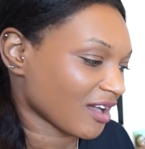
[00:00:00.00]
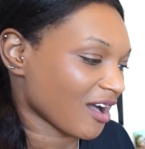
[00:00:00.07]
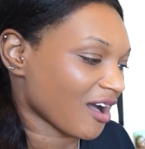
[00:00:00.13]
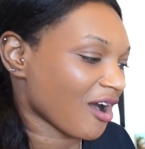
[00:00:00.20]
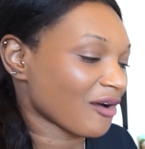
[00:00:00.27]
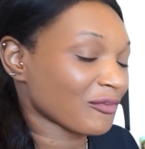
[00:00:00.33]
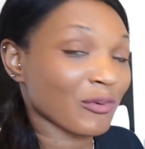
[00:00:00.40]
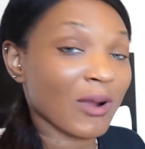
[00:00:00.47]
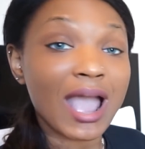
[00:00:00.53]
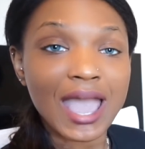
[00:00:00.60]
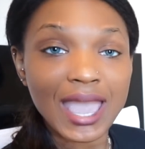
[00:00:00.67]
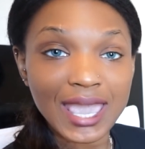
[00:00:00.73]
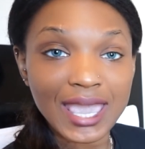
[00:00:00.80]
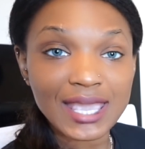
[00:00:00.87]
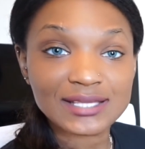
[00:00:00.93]
Oh,
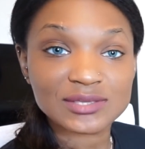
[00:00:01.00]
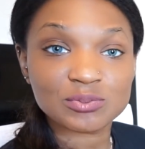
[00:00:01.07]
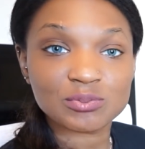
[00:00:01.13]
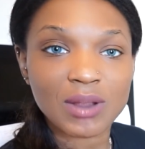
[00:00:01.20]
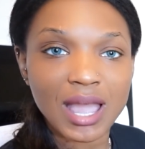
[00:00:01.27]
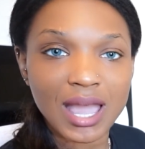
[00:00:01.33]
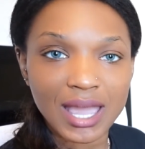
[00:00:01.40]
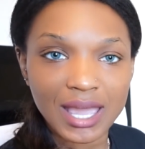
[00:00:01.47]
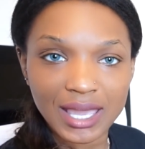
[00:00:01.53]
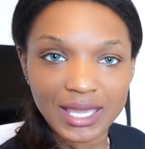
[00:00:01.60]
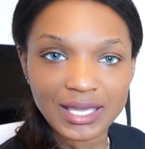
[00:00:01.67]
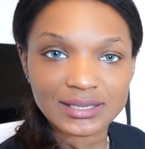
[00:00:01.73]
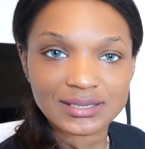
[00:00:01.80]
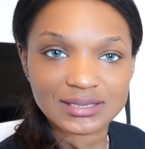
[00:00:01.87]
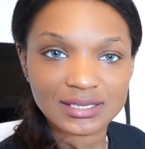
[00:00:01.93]

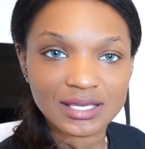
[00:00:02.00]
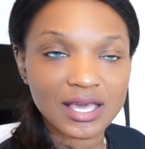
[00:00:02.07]
right.